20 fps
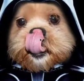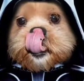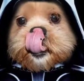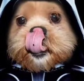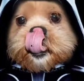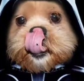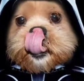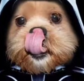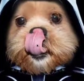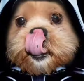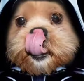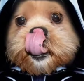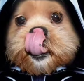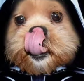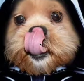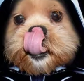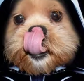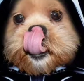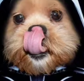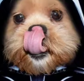I think it's too
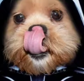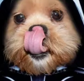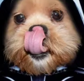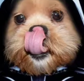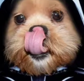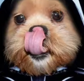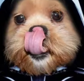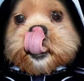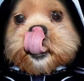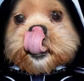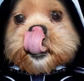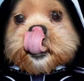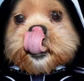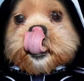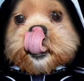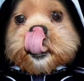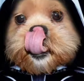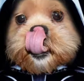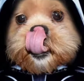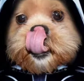bright,
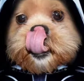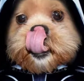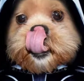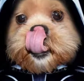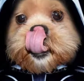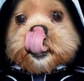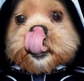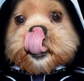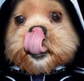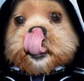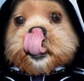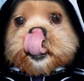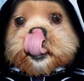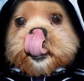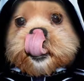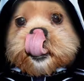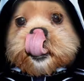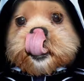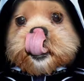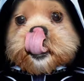so
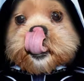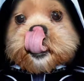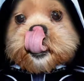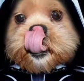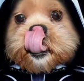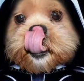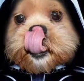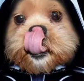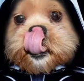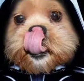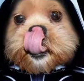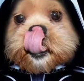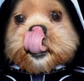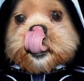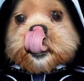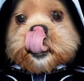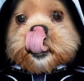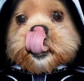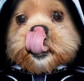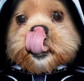
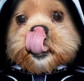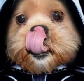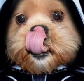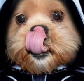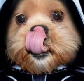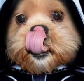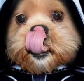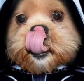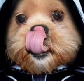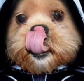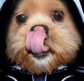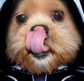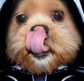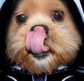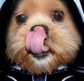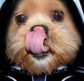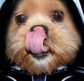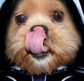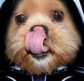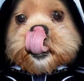clip it to
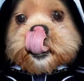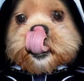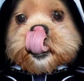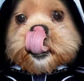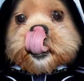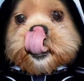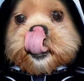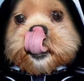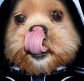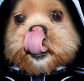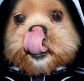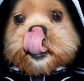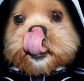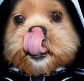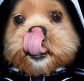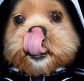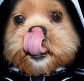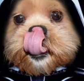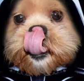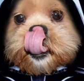the layer below
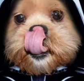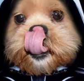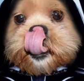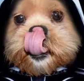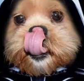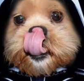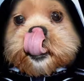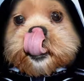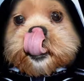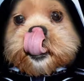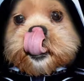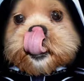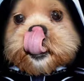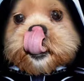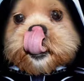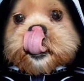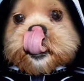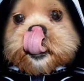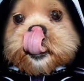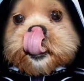and just pull this
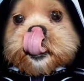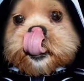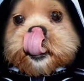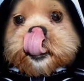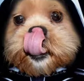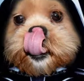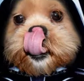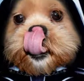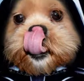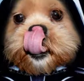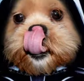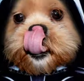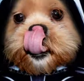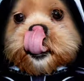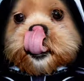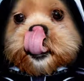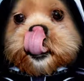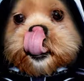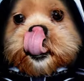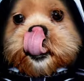
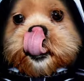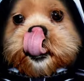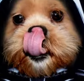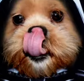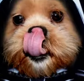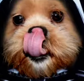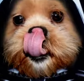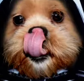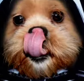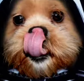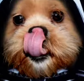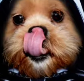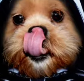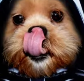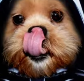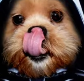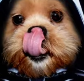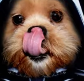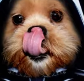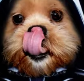slightly to the
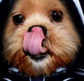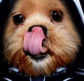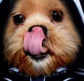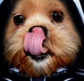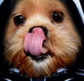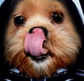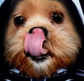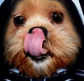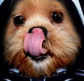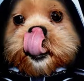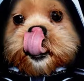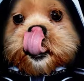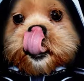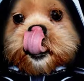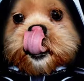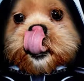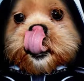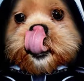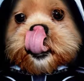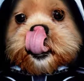right, not too
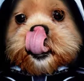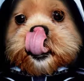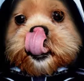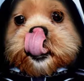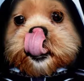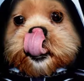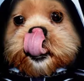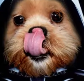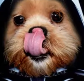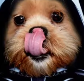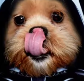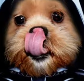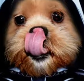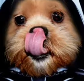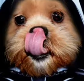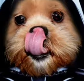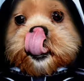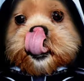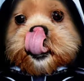far, nice and slow.